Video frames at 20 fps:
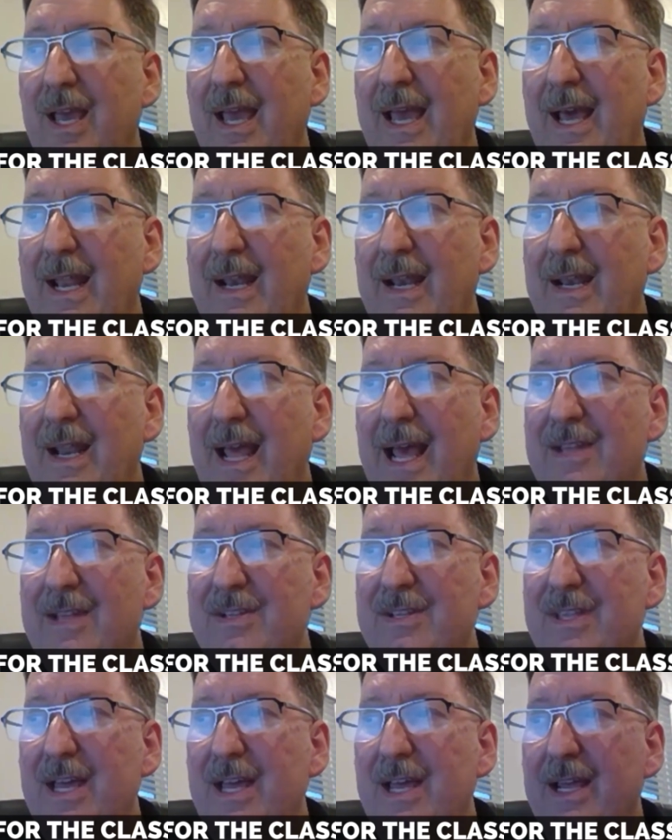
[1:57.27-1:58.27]
And
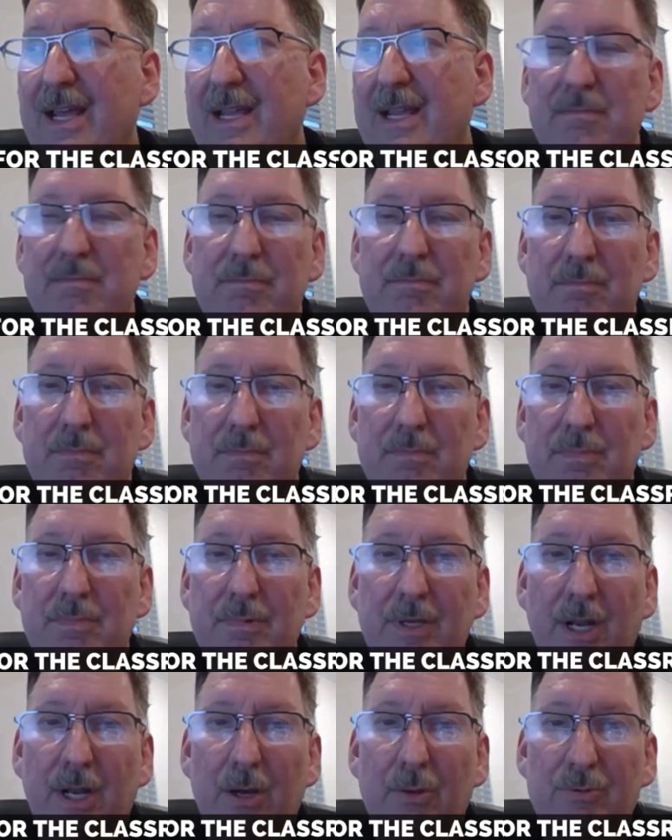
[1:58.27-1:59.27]
as they
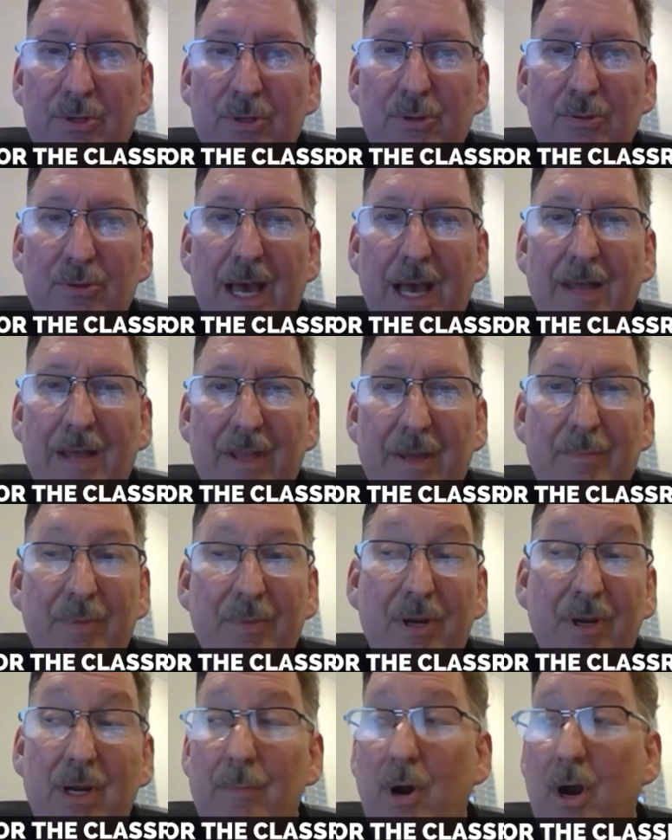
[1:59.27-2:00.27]
do that, they
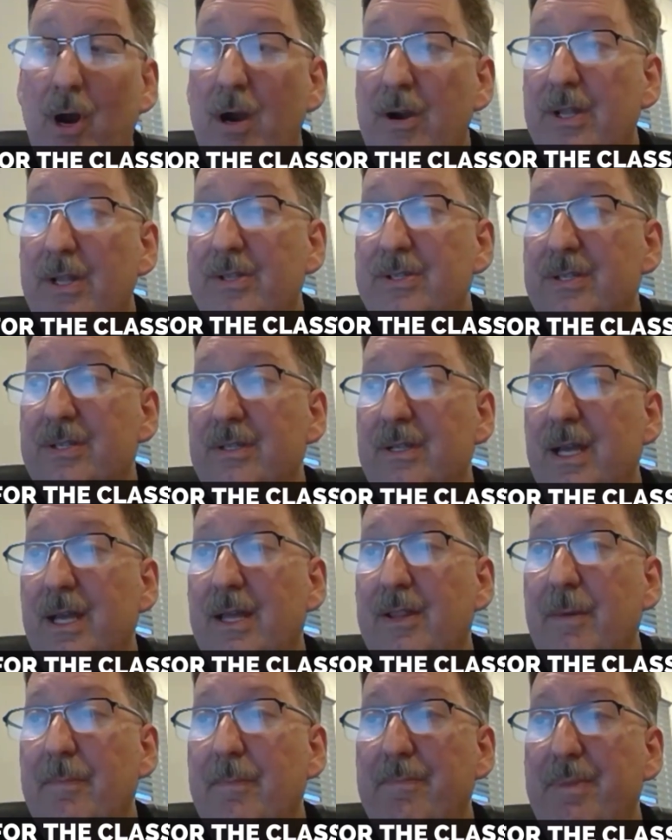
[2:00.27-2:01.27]
become artists.
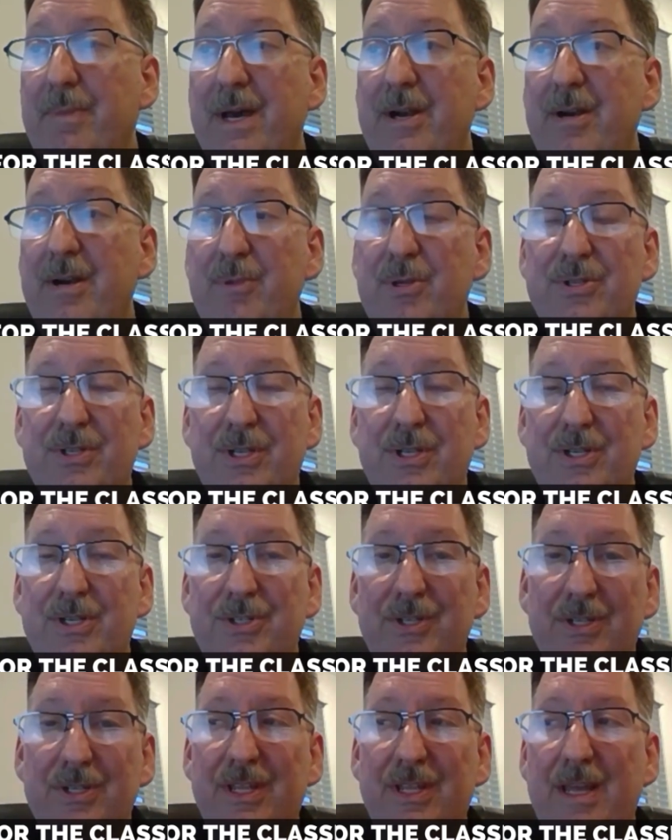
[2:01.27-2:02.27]
And the better
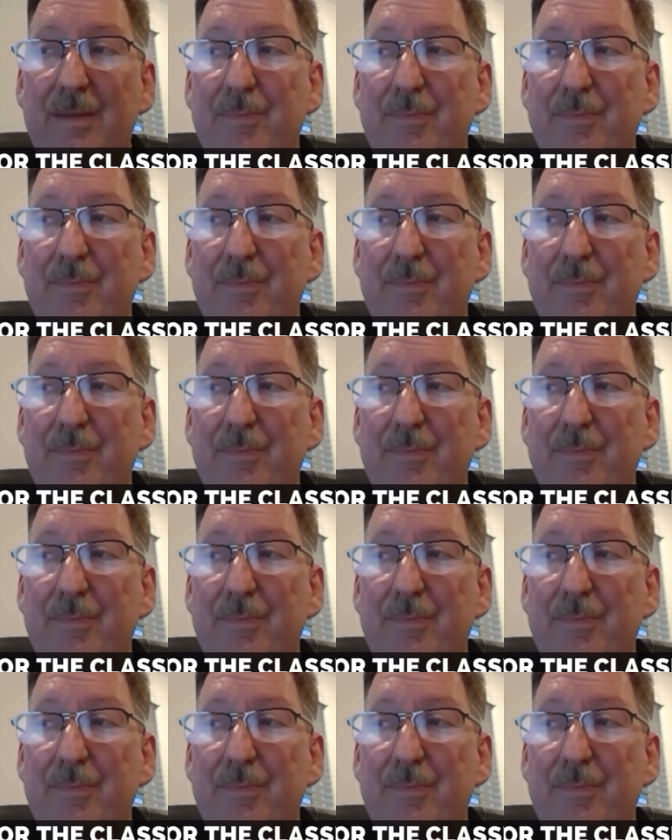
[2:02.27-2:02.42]
musicians they